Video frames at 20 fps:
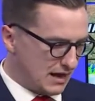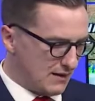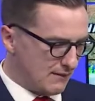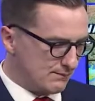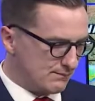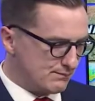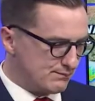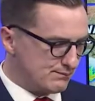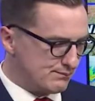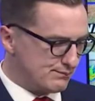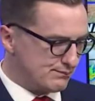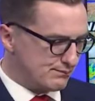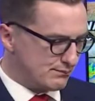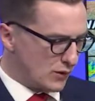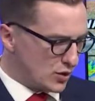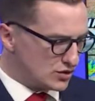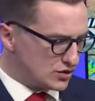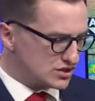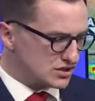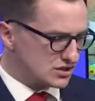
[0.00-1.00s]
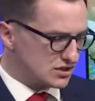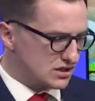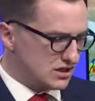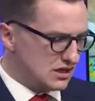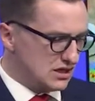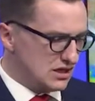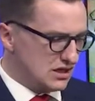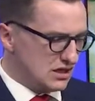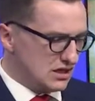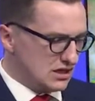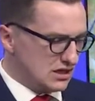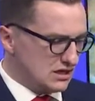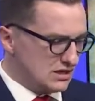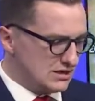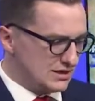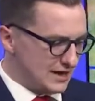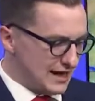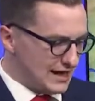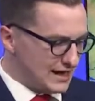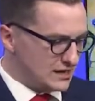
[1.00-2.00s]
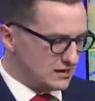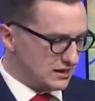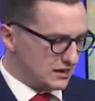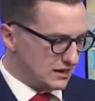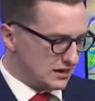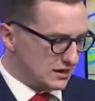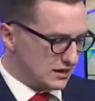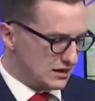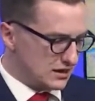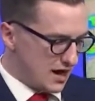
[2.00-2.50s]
My most likely